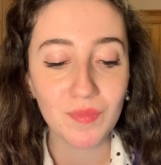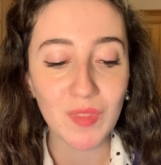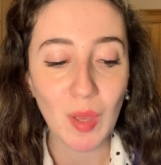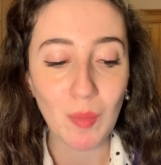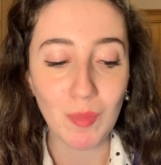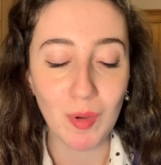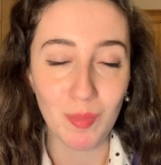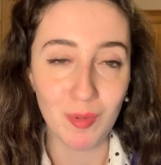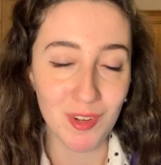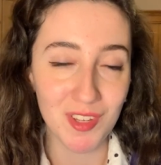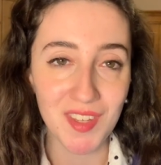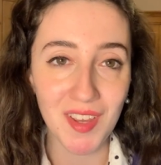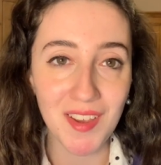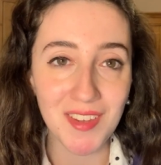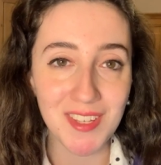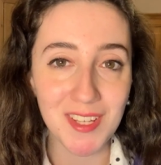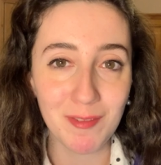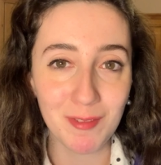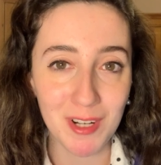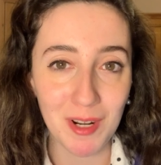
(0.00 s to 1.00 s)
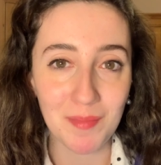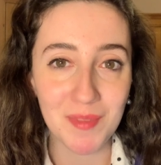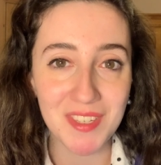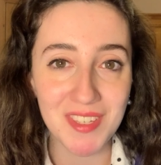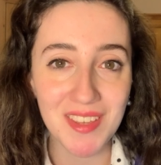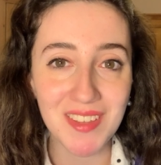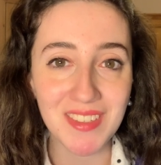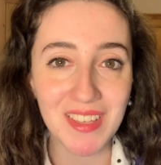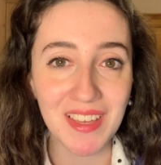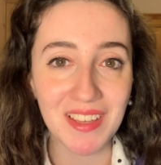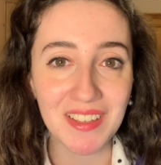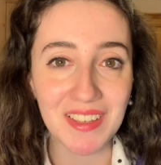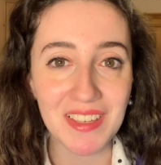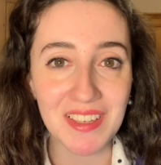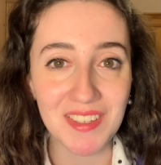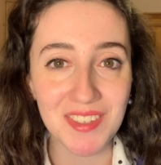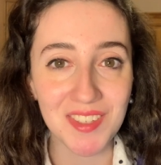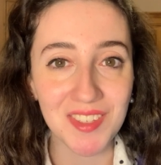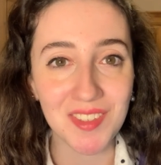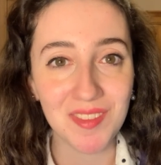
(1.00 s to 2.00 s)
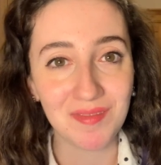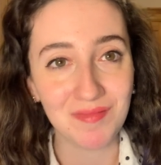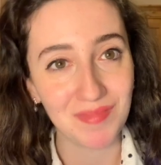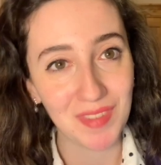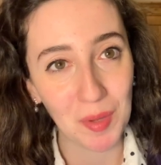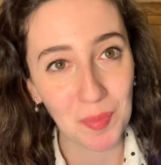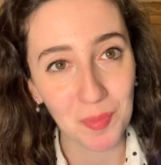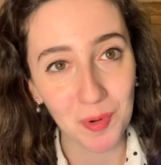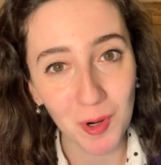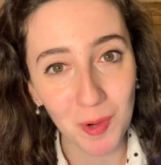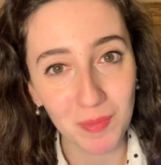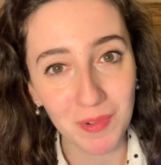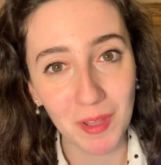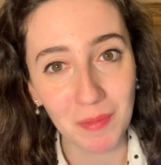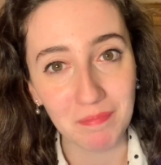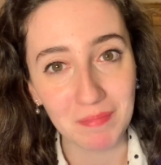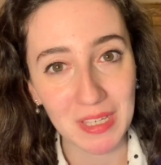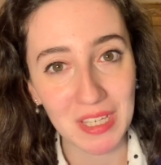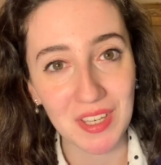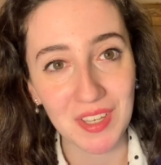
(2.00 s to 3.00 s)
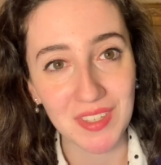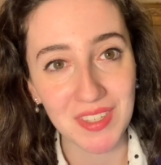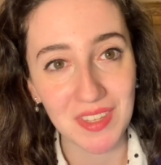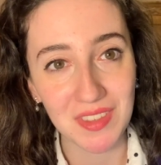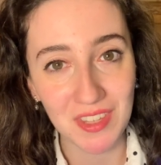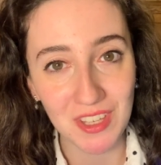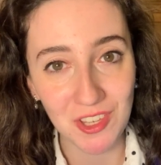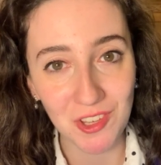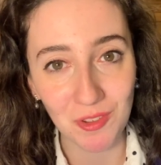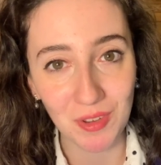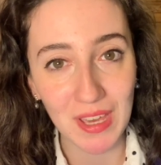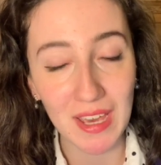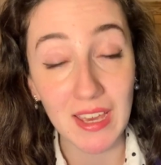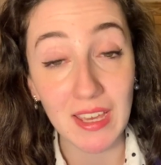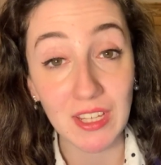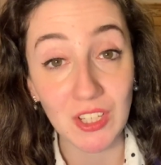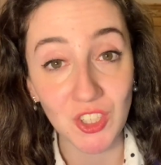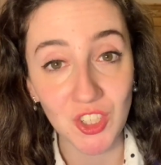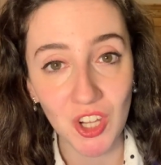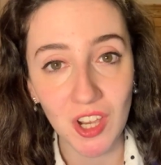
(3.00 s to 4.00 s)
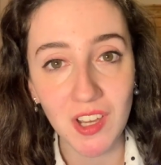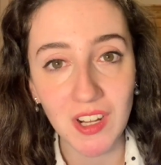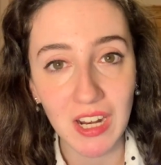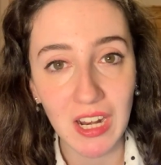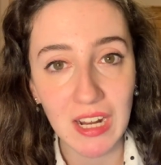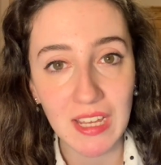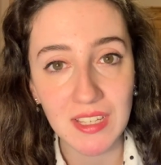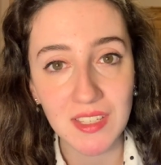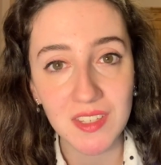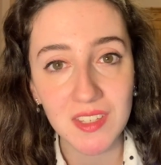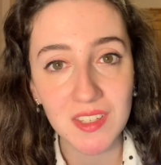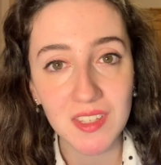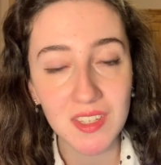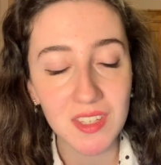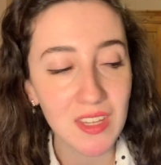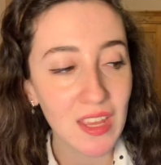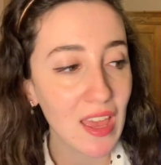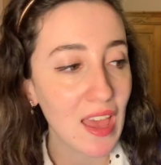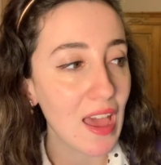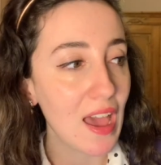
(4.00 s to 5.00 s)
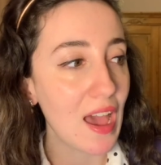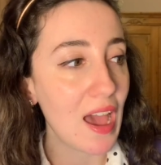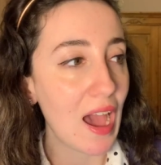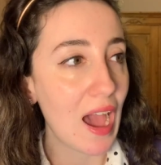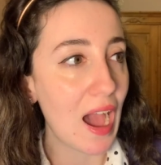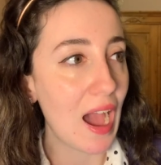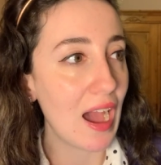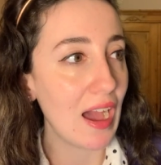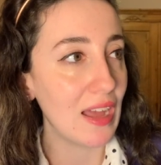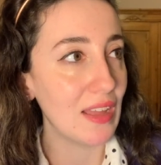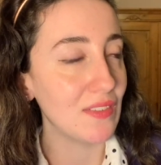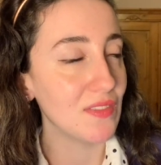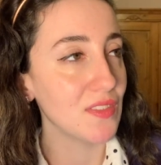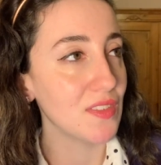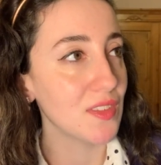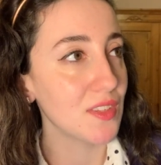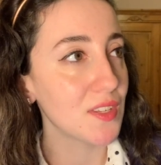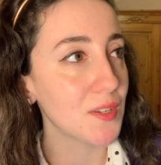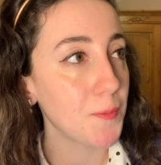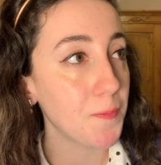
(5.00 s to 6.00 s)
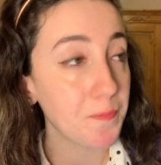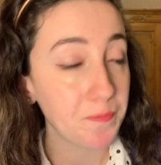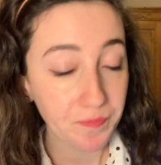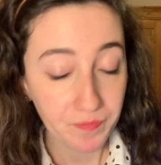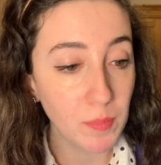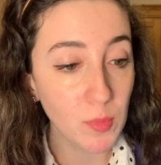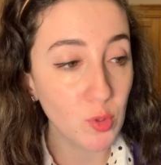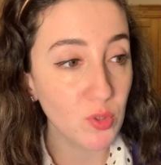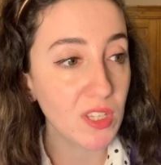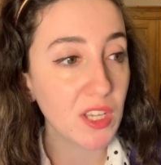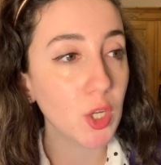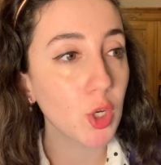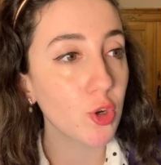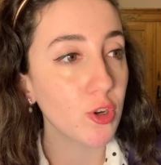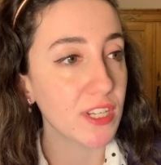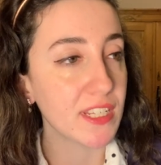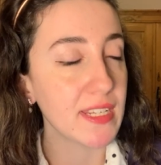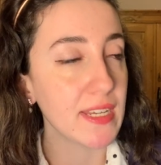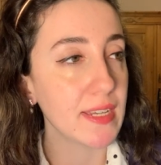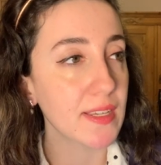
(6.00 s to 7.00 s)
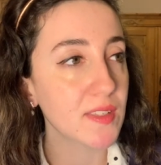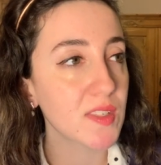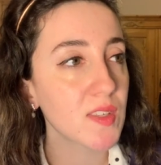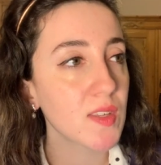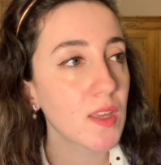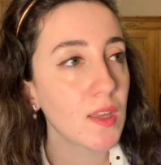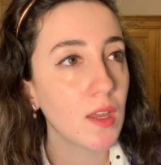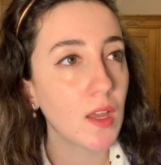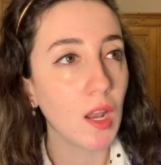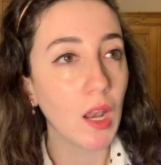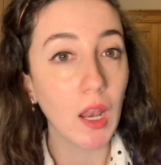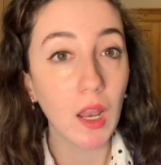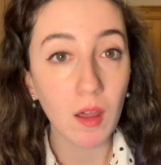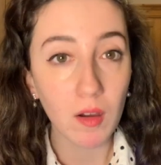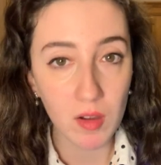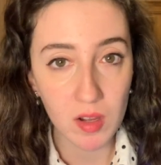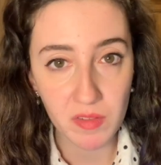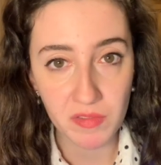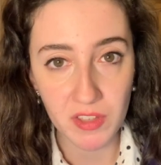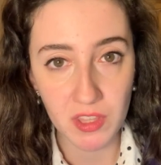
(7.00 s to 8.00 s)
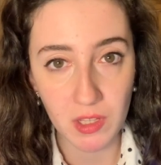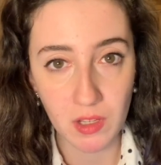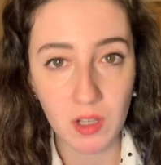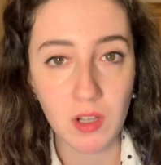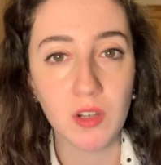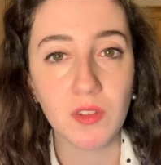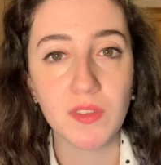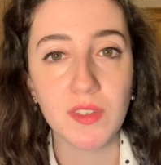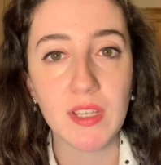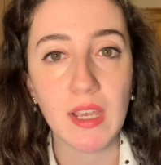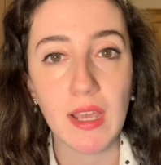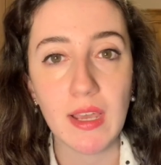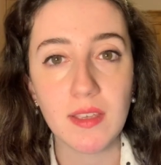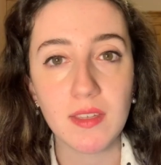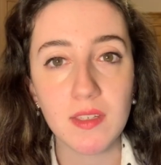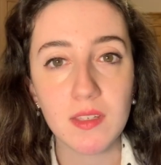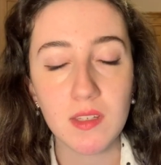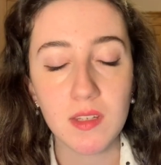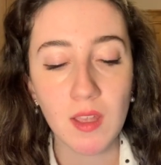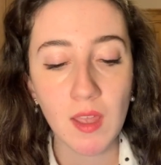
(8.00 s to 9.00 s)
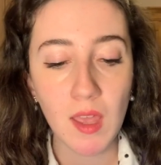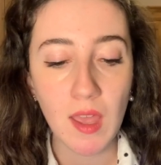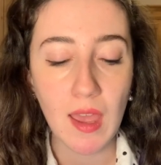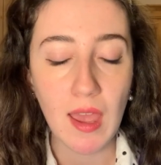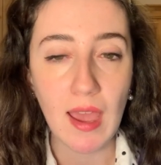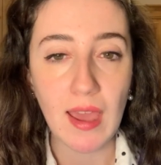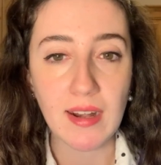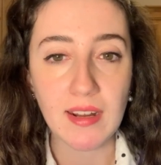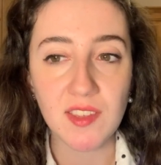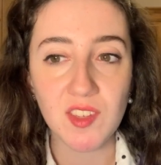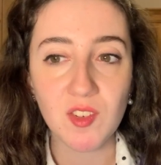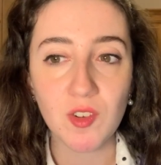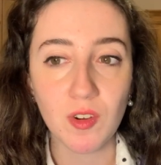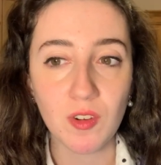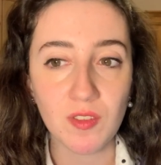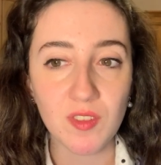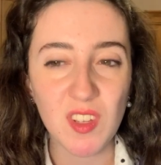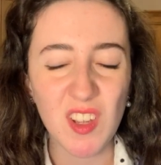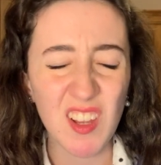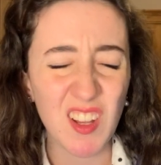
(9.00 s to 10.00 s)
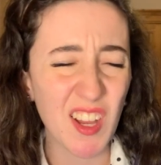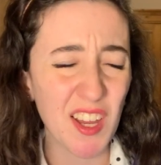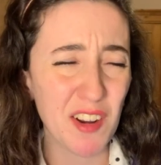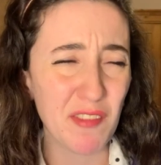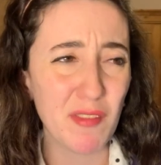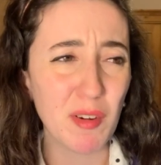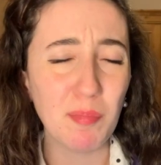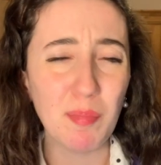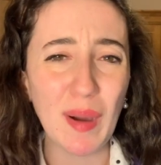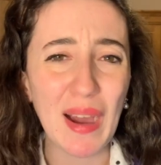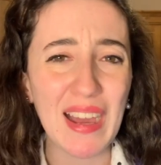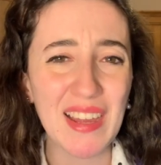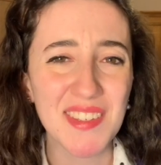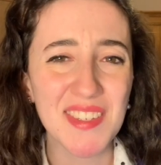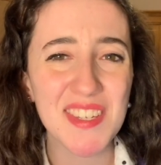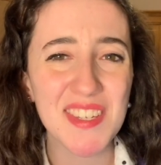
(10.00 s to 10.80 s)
But precisely what I'm saying is a problem because in the UK, journalists and music critics laugh at the contest and it's got a kind of a bad